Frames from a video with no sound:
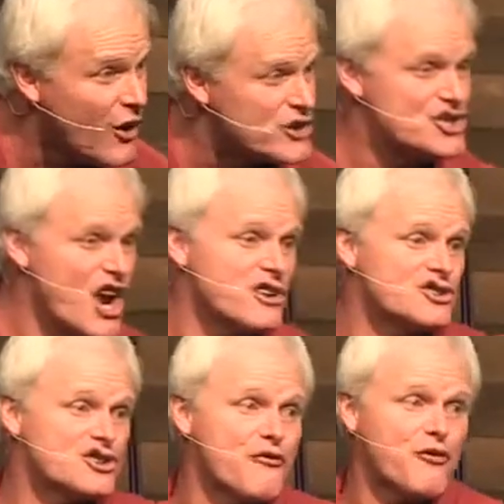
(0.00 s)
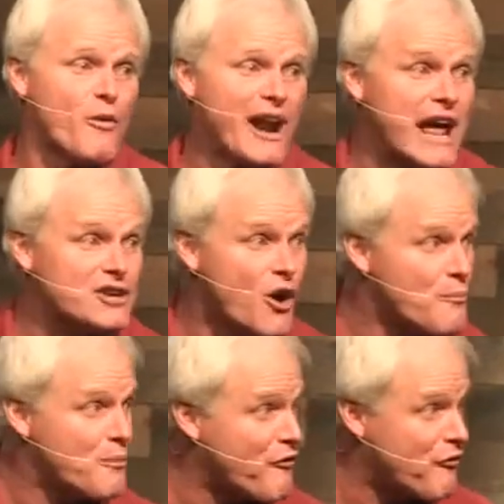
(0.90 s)
or judge you for what I
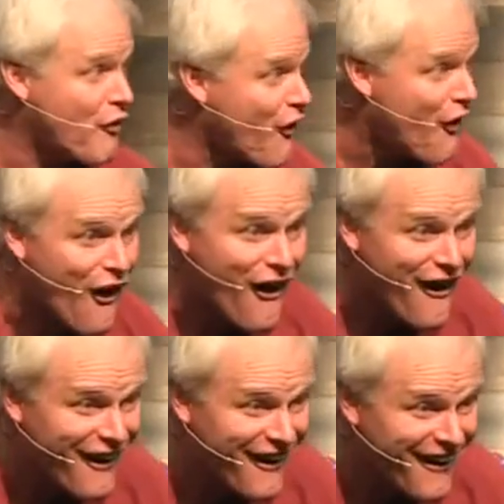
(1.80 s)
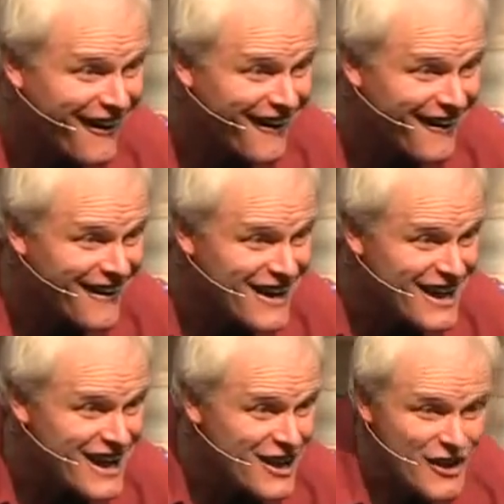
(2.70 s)
don't prefer?
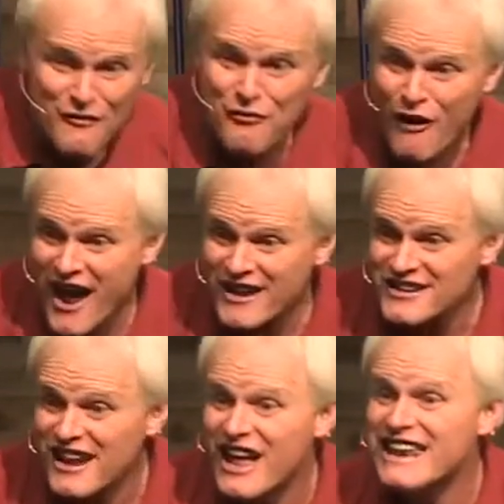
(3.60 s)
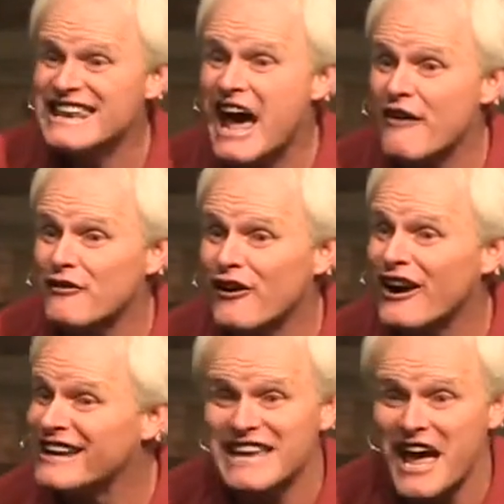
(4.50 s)
Friend,
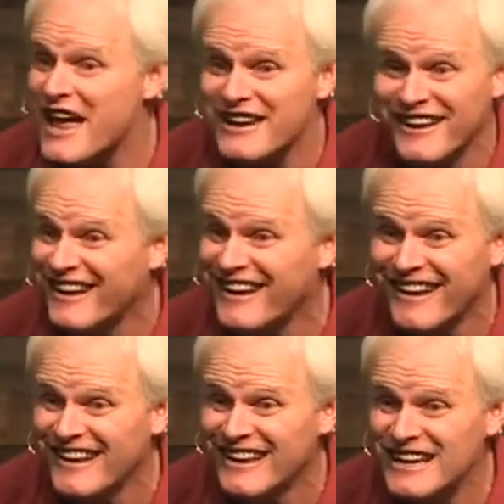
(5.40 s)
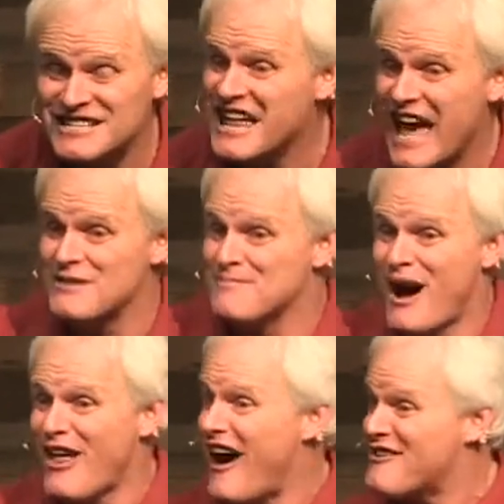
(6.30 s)
never again is that in
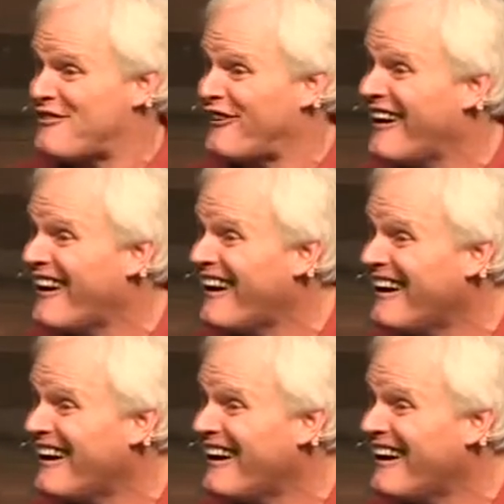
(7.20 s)
my life.